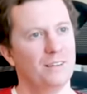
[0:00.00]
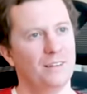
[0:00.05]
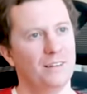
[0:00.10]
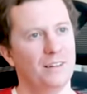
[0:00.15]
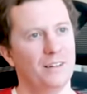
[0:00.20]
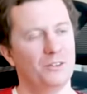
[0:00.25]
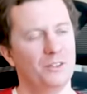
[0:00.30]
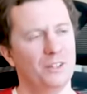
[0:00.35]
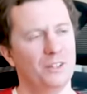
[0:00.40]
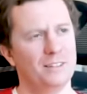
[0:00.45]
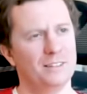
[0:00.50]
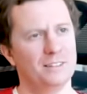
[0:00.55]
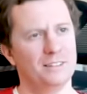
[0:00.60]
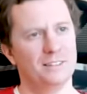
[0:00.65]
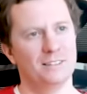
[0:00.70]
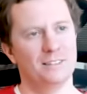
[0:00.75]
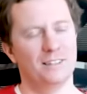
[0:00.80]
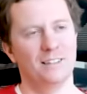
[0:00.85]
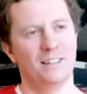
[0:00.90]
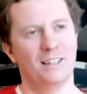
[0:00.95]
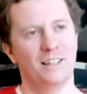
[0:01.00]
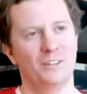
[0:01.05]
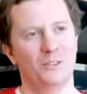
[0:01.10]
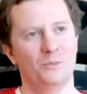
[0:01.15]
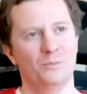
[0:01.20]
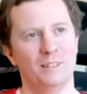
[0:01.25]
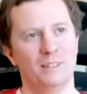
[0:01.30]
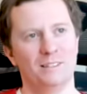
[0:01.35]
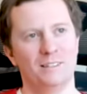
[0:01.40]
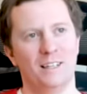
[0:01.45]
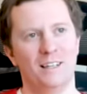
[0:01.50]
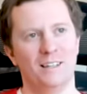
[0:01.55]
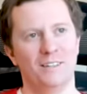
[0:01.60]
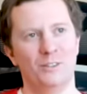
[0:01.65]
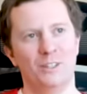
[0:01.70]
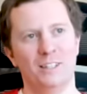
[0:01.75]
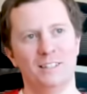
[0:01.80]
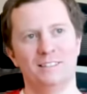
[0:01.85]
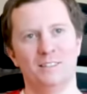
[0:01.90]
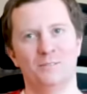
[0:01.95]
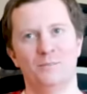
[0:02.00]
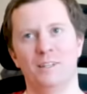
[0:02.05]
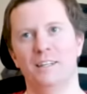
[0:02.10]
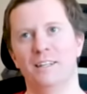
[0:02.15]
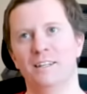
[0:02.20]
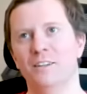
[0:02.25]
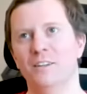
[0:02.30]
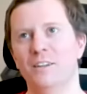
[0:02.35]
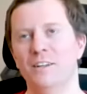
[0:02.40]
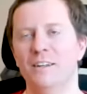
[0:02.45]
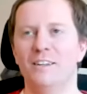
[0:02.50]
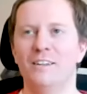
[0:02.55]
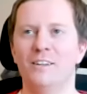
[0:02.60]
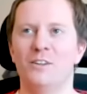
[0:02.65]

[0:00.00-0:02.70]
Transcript: I think this is an under, underestimated